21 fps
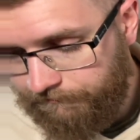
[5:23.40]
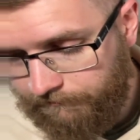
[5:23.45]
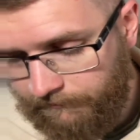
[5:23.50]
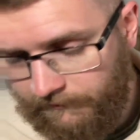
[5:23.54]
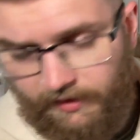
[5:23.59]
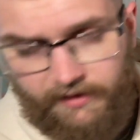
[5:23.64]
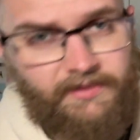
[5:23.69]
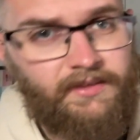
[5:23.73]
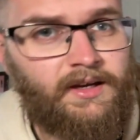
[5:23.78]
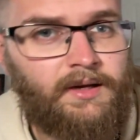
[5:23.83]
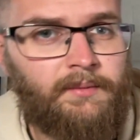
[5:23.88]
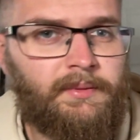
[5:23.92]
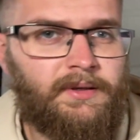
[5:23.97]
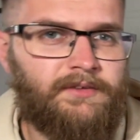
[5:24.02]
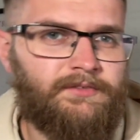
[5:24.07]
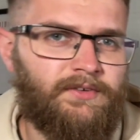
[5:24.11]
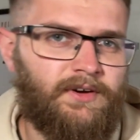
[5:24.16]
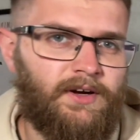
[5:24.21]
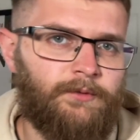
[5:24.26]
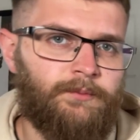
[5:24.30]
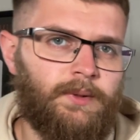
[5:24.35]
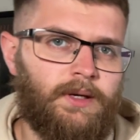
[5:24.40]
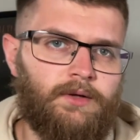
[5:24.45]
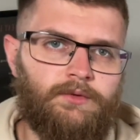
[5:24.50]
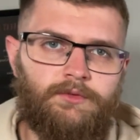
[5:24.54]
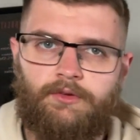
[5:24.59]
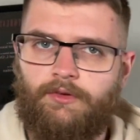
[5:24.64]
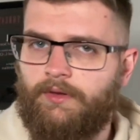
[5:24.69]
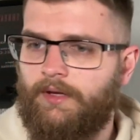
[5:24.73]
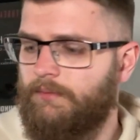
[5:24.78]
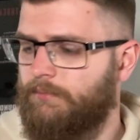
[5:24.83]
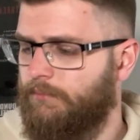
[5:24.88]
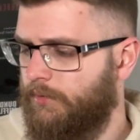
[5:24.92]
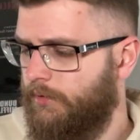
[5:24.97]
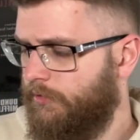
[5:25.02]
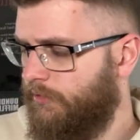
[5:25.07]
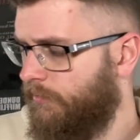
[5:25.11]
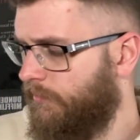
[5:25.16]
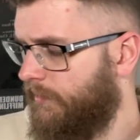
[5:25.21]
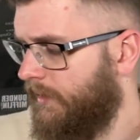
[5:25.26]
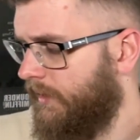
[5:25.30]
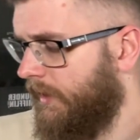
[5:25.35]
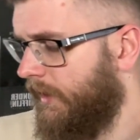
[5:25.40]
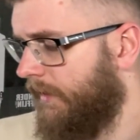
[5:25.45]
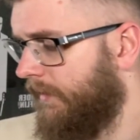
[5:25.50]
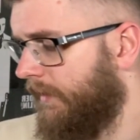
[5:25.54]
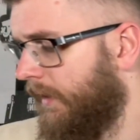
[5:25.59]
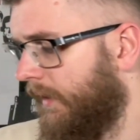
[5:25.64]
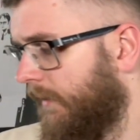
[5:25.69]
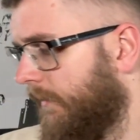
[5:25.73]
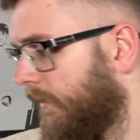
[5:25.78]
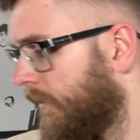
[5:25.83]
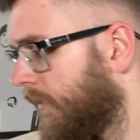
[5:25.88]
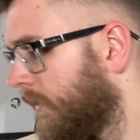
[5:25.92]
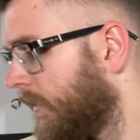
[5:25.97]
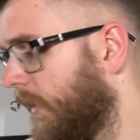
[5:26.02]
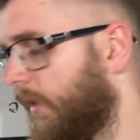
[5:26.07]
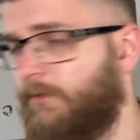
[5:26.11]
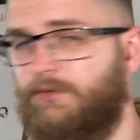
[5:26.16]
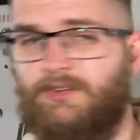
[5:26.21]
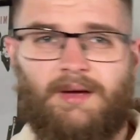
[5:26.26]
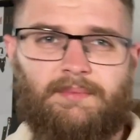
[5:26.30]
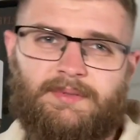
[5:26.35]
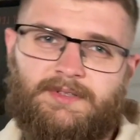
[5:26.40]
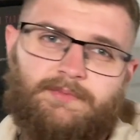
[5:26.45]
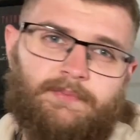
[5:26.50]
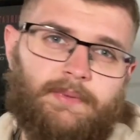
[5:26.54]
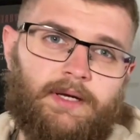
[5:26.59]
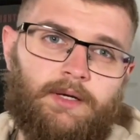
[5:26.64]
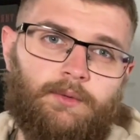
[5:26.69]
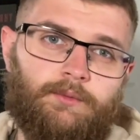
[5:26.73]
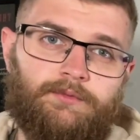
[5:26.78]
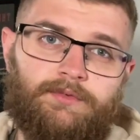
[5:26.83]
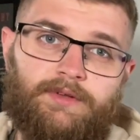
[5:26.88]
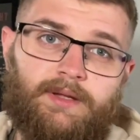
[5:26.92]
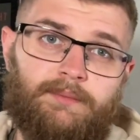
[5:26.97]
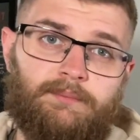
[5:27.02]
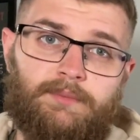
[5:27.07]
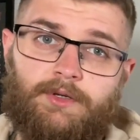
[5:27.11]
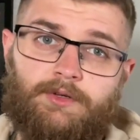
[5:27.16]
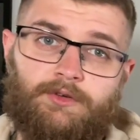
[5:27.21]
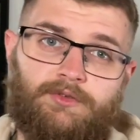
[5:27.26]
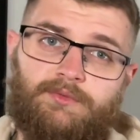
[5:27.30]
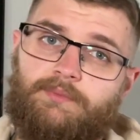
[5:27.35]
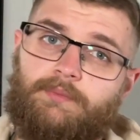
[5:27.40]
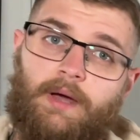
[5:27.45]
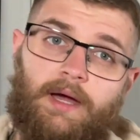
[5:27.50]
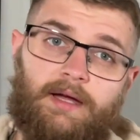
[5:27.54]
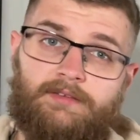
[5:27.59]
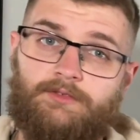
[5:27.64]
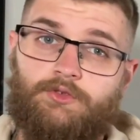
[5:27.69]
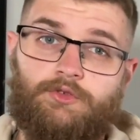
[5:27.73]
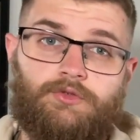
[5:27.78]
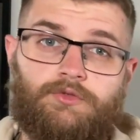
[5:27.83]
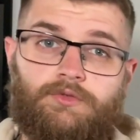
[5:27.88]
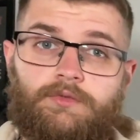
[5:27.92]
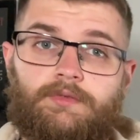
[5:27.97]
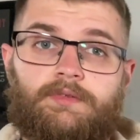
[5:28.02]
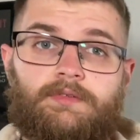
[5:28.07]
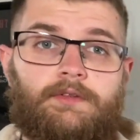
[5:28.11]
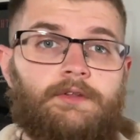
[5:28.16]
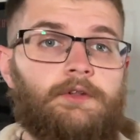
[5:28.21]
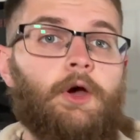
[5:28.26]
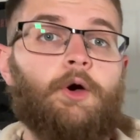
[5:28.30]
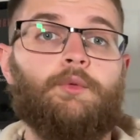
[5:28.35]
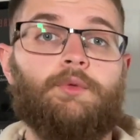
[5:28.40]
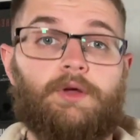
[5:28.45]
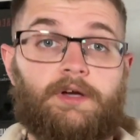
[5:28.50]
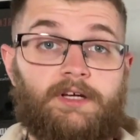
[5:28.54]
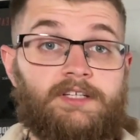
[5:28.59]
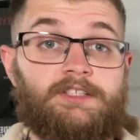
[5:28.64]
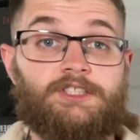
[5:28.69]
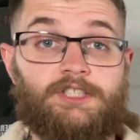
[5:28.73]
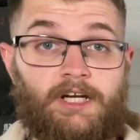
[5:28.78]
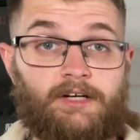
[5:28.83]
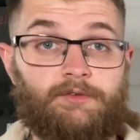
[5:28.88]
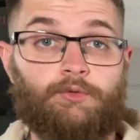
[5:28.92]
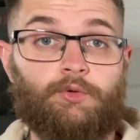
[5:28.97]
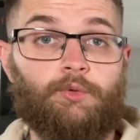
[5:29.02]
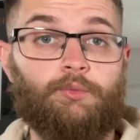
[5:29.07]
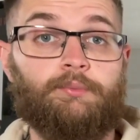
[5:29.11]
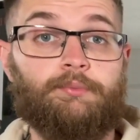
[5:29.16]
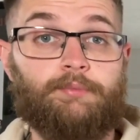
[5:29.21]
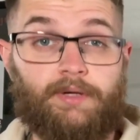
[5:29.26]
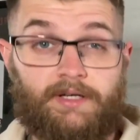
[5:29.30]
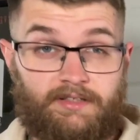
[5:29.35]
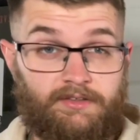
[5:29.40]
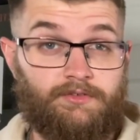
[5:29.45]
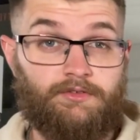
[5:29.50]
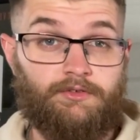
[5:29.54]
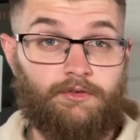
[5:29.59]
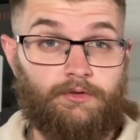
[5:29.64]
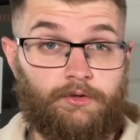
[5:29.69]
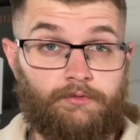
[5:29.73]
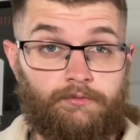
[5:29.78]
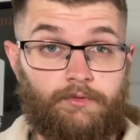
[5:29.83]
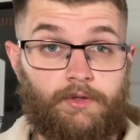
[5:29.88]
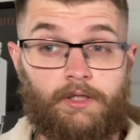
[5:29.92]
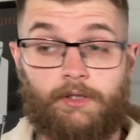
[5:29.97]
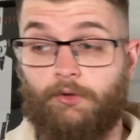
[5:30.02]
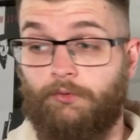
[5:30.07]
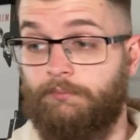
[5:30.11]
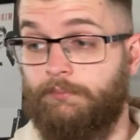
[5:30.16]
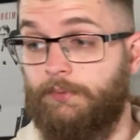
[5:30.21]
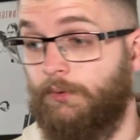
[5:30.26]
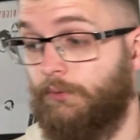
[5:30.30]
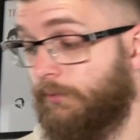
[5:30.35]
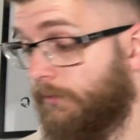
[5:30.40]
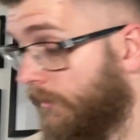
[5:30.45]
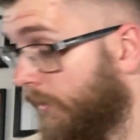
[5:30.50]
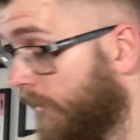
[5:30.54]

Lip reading: I think I paid £5 on them, something like that. I was happy to pay up for them because I just know that in general Predators are a really good boot.